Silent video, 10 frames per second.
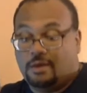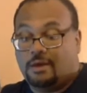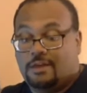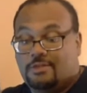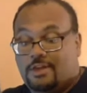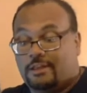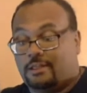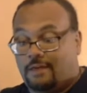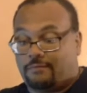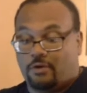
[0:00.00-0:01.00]
And then
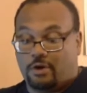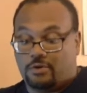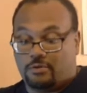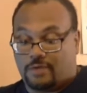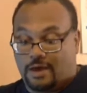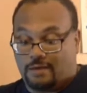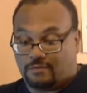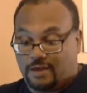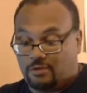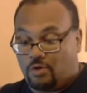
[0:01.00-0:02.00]
left guard, you've got
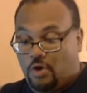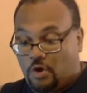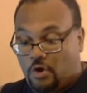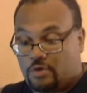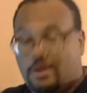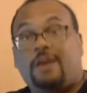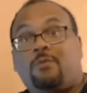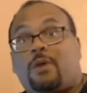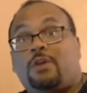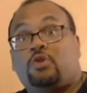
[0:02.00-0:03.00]
Taylor Hearn, a
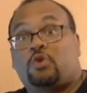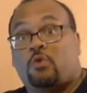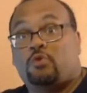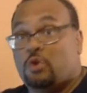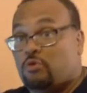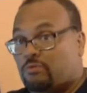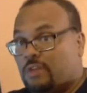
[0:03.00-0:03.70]
redshirt junior.